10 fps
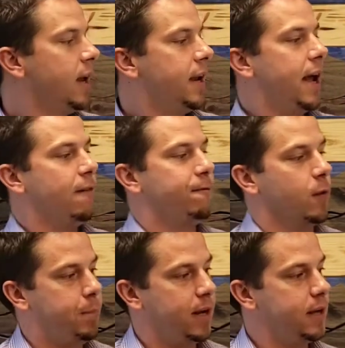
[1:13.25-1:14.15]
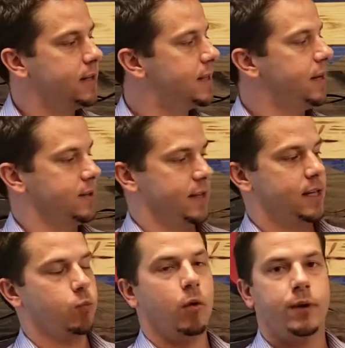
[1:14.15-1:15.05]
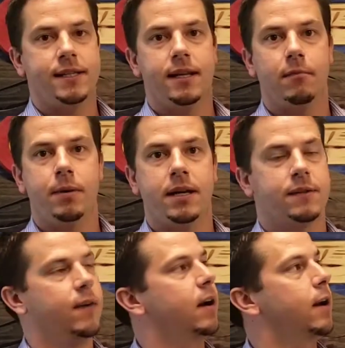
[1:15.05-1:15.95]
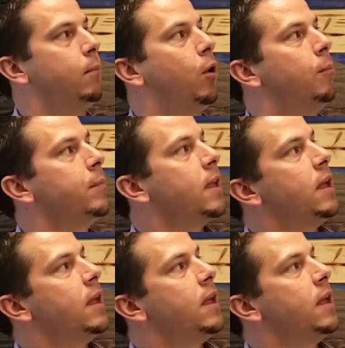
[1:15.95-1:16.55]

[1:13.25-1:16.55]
Now for pending sales, this is where we see the biggest variable.